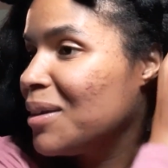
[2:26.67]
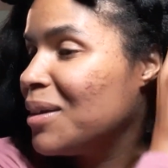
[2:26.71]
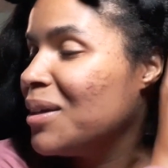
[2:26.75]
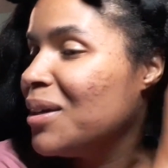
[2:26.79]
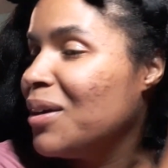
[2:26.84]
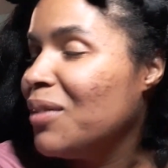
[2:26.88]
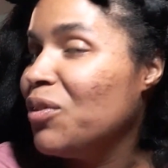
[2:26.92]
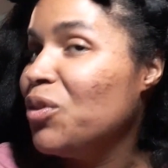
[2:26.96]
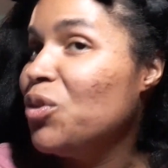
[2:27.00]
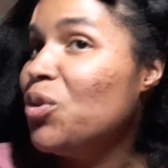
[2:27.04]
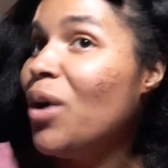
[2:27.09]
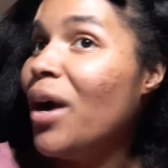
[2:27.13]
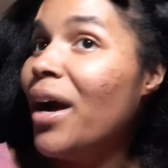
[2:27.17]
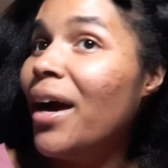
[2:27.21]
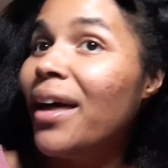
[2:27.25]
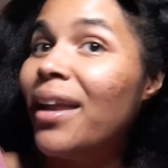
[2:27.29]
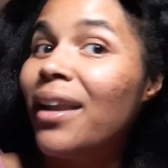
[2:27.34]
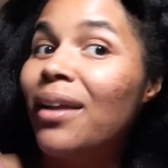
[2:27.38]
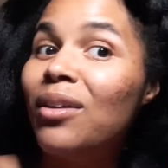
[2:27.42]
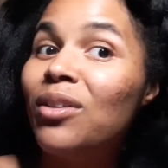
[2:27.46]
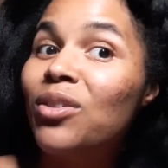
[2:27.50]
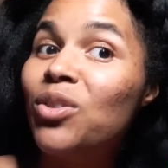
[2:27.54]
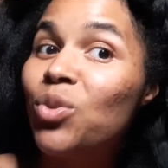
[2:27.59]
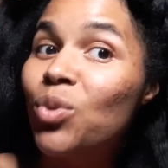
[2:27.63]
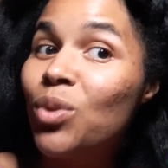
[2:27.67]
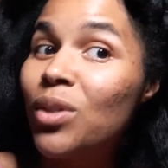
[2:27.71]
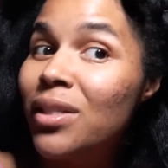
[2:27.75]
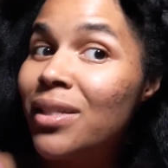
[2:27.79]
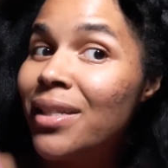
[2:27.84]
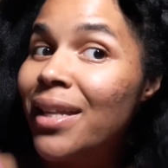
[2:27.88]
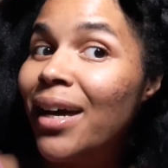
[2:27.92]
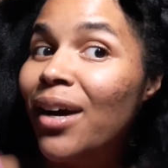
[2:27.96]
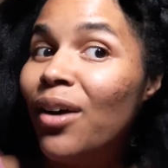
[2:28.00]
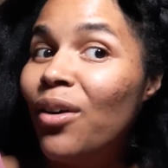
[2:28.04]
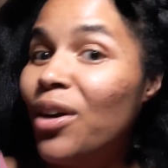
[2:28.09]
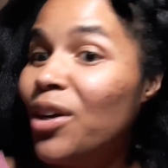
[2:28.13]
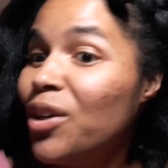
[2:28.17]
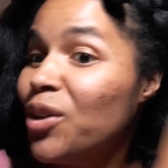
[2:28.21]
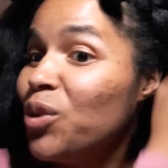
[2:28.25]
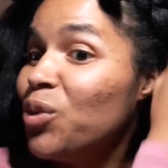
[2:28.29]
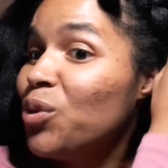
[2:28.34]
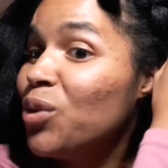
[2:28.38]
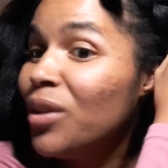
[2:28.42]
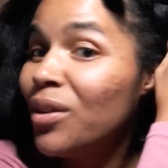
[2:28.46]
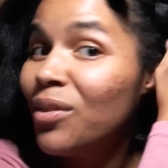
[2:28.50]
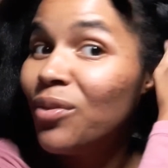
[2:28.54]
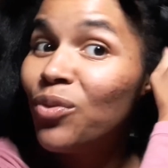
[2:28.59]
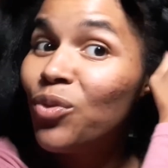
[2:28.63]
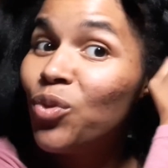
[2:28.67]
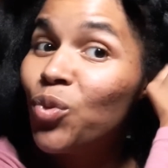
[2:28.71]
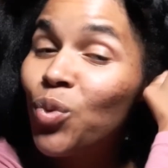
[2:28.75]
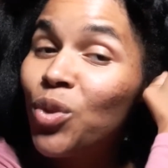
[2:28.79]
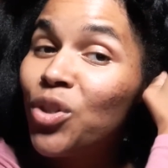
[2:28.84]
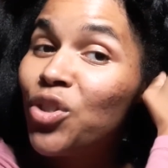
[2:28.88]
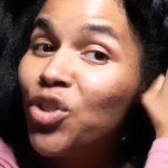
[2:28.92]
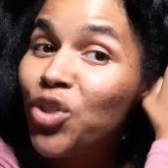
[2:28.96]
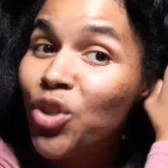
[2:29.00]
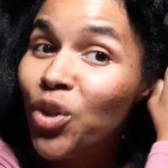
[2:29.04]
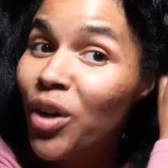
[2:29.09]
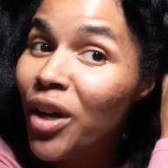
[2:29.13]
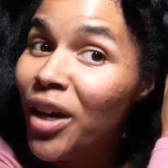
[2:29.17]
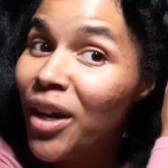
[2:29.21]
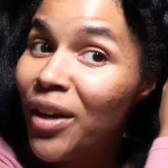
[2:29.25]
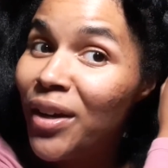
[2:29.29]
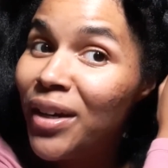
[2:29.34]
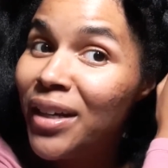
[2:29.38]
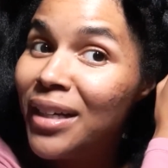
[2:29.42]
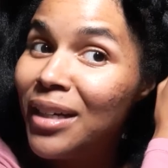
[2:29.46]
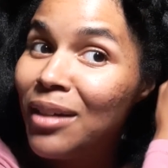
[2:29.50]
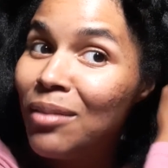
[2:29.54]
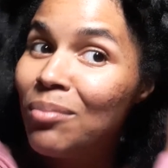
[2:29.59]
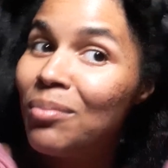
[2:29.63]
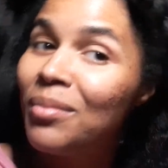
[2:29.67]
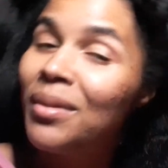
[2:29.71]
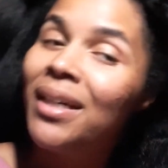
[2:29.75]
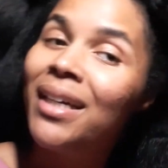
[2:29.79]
If you had a twist out and you didn't twist your hair up